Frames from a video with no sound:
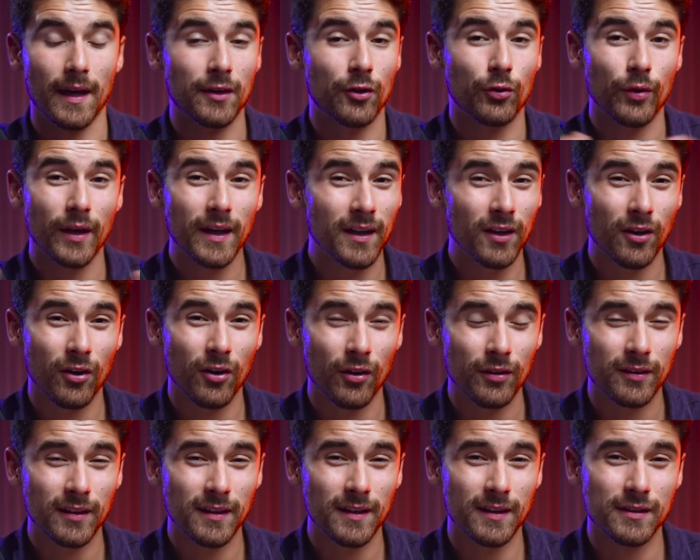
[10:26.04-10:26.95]
And creating
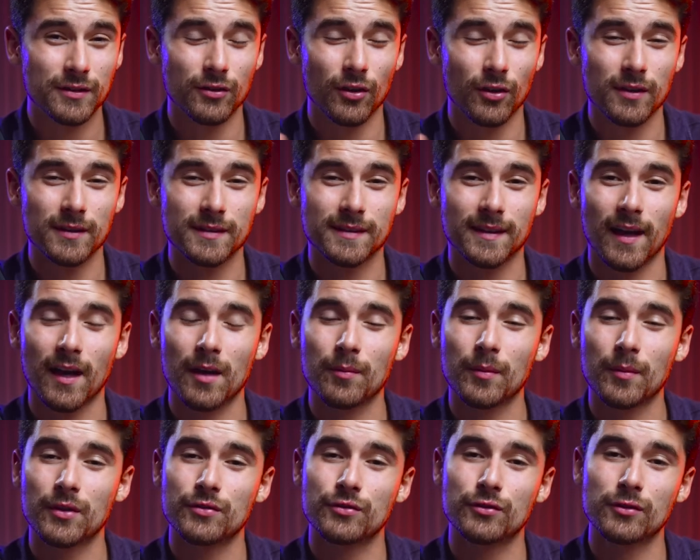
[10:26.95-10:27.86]
content is not as
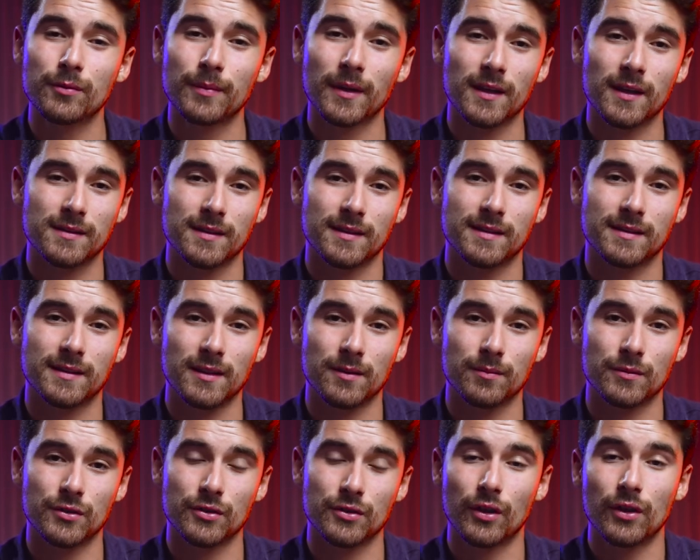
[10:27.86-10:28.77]
time consuming as it seems.